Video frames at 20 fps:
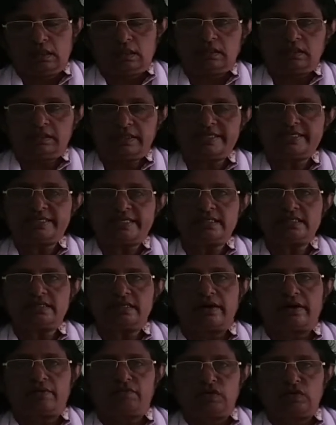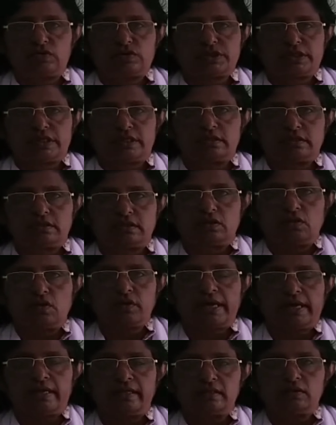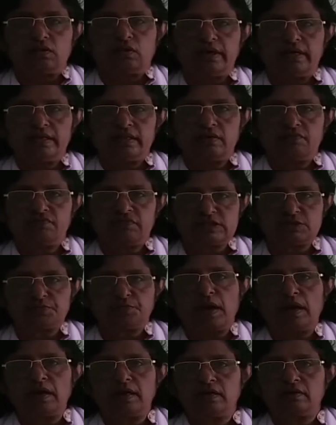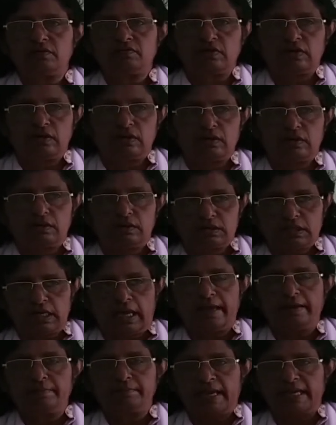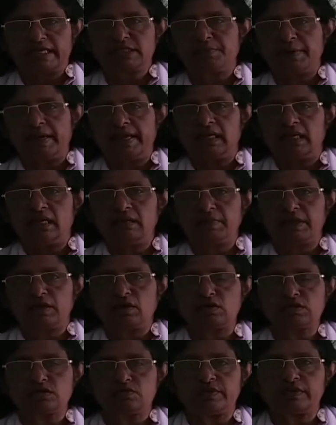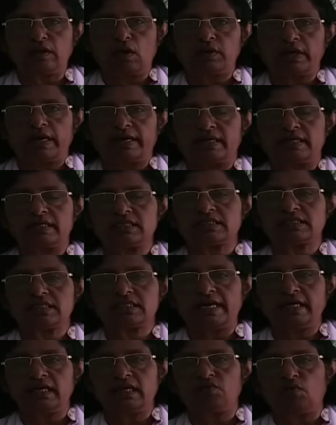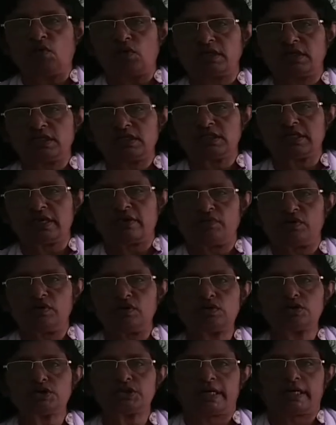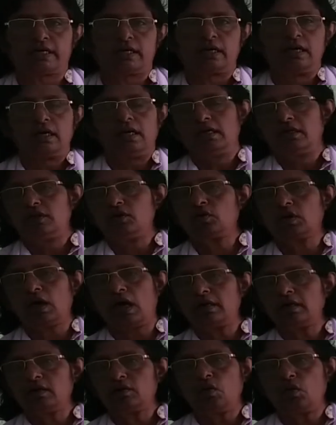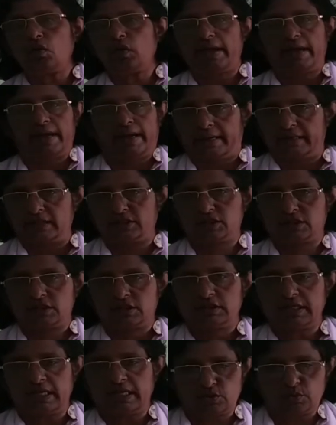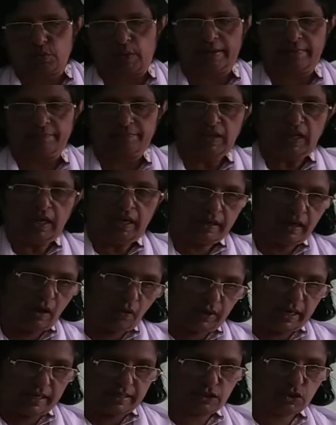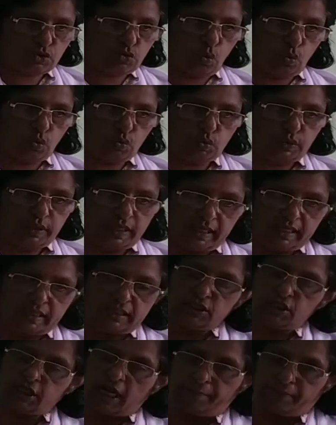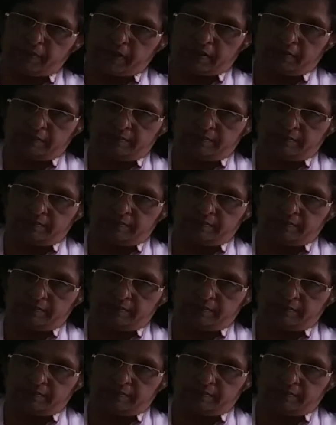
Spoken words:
This is revolution. Okay, only the first part I am explaining, because without understanding what is revolution, you can't go ahead. That's why. Now let us go to the chapter.